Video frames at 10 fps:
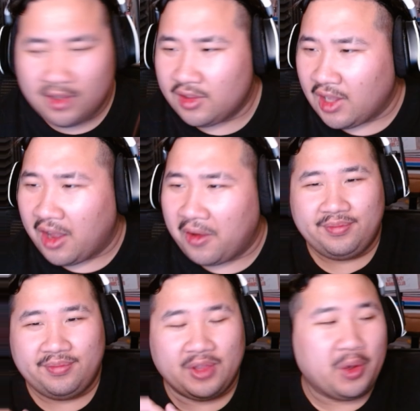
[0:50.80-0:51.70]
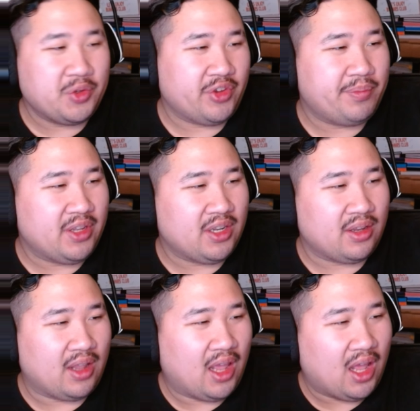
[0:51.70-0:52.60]
Now, those have been
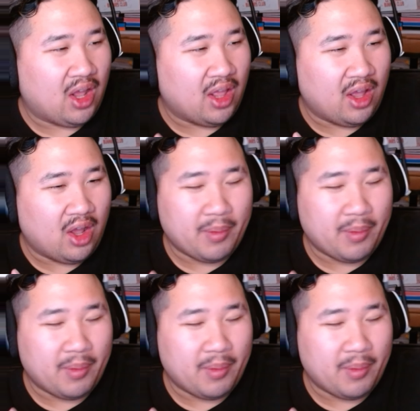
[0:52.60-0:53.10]
uh, on